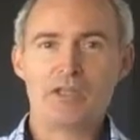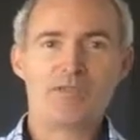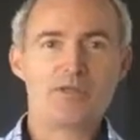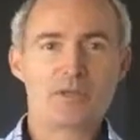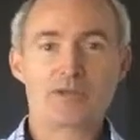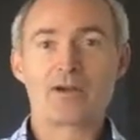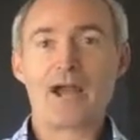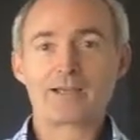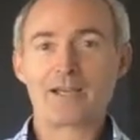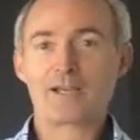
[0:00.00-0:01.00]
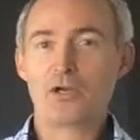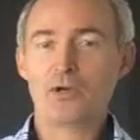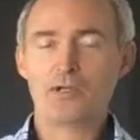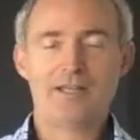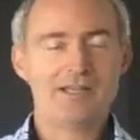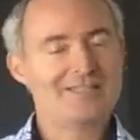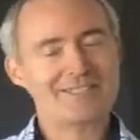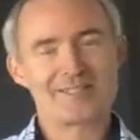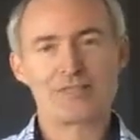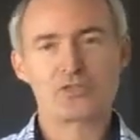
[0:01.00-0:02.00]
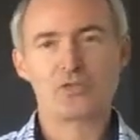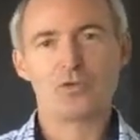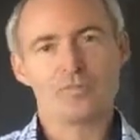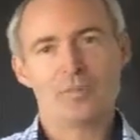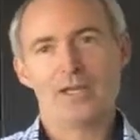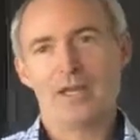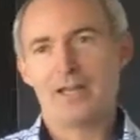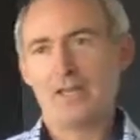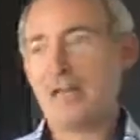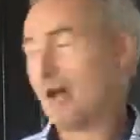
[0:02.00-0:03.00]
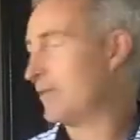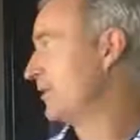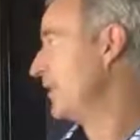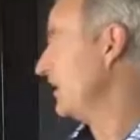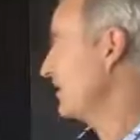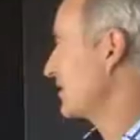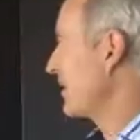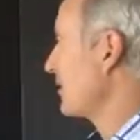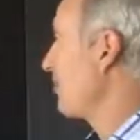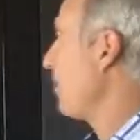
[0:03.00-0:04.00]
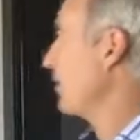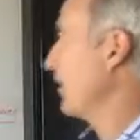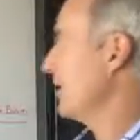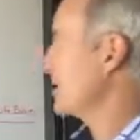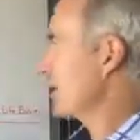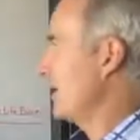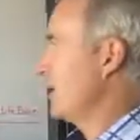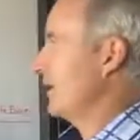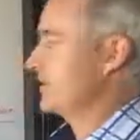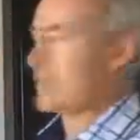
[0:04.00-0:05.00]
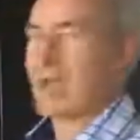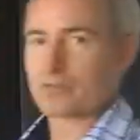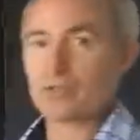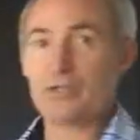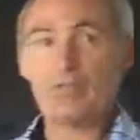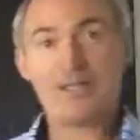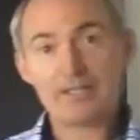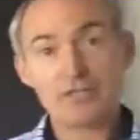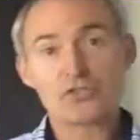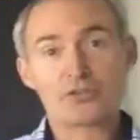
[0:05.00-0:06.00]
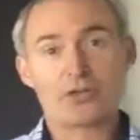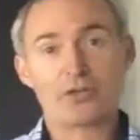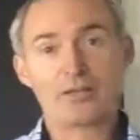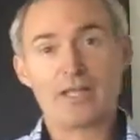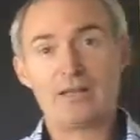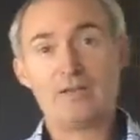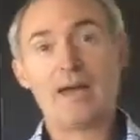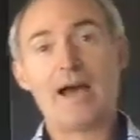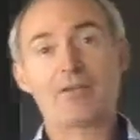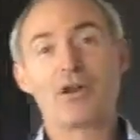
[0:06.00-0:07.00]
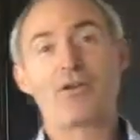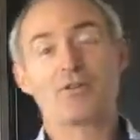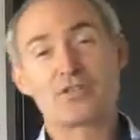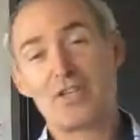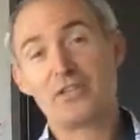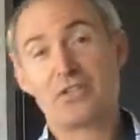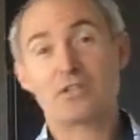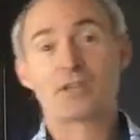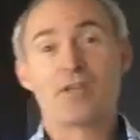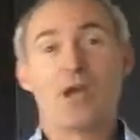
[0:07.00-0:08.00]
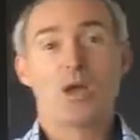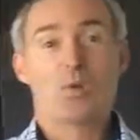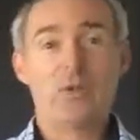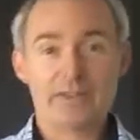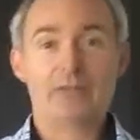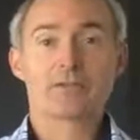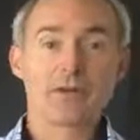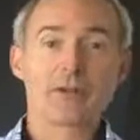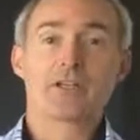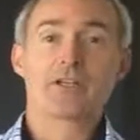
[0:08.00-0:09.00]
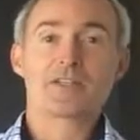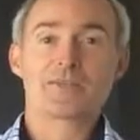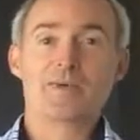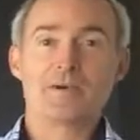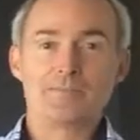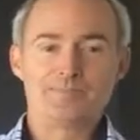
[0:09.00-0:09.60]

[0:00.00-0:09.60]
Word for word: If you can crack that code, it's essential. Now, the second part of this is actually making sure that you have conversations with your target customer.